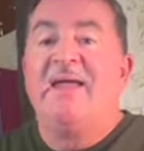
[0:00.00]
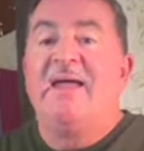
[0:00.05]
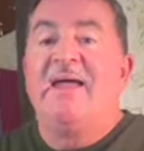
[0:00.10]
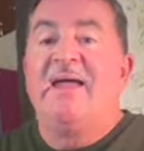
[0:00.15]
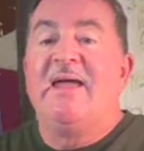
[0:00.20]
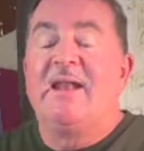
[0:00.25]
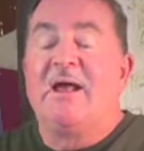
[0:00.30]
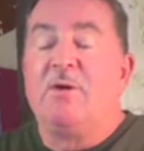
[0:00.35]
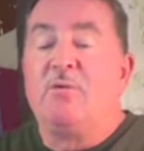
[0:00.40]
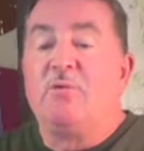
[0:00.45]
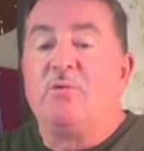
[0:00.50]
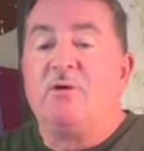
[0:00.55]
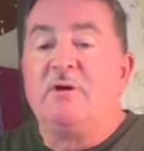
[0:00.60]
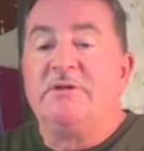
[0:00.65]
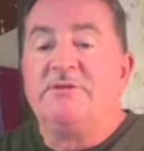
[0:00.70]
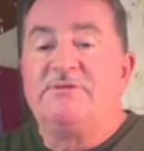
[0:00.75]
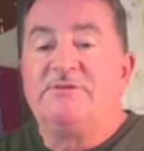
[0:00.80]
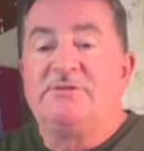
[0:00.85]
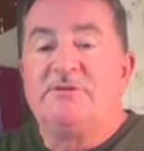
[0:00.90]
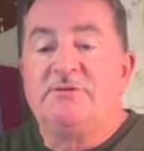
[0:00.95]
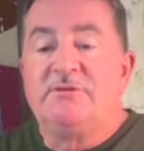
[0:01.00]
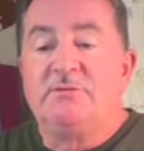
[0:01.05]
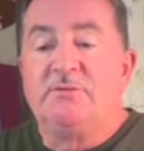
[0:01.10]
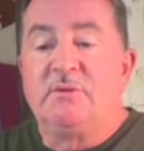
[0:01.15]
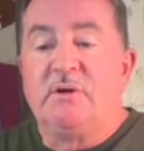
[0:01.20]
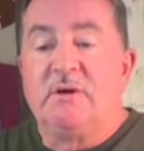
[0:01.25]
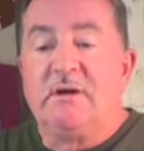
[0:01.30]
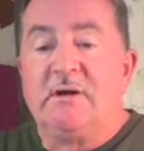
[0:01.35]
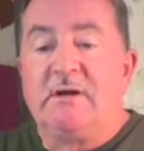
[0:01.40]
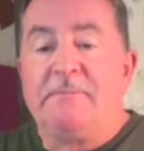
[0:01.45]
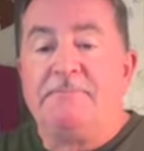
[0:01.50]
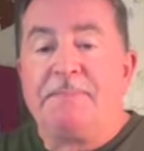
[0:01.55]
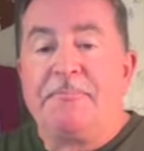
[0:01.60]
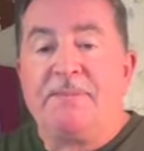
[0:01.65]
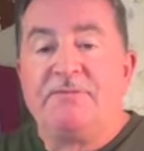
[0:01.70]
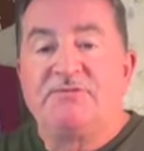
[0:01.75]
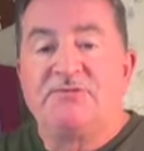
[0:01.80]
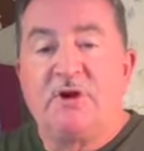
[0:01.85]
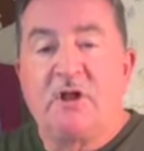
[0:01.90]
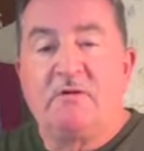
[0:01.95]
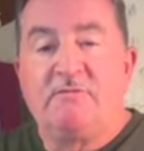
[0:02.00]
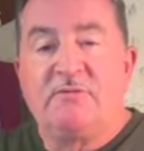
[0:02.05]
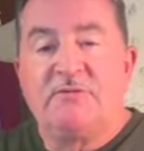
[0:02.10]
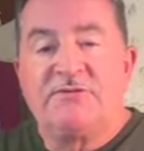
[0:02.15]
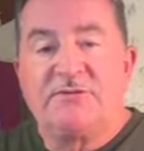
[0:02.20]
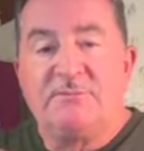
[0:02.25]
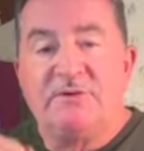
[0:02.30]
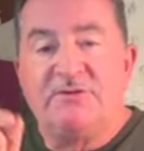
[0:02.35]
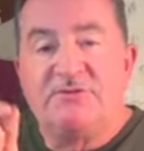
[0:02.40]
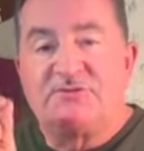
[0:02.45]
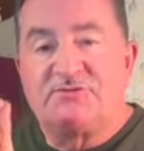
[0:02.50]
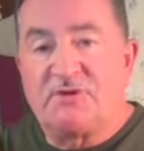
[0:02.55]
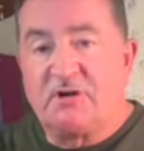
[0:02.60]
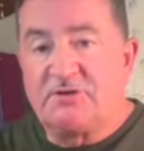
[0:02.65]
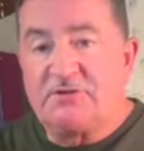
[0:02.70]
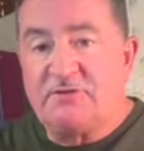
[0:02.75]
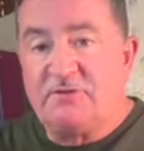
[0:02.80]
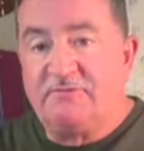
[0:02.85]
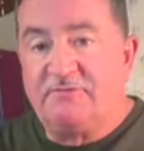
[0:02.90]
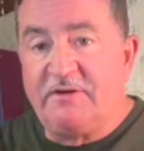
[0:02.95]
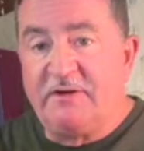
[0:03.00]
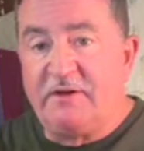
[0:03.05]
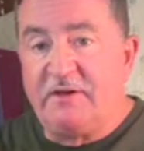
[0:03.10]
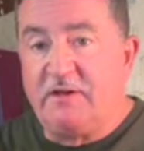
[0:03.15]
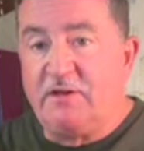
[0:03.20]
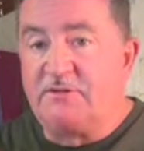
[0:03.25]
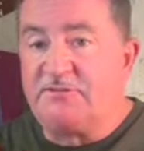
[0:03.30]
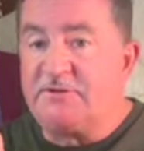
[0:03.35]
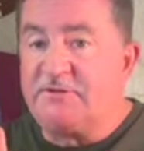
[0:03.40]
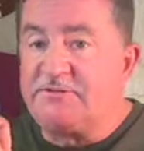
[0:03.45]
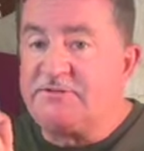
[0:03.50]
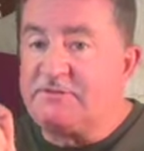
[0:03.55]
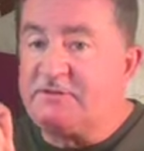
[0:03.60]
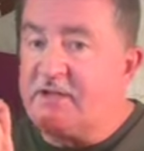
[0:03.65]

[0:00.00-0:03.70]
and I want to start off with some instructional videos that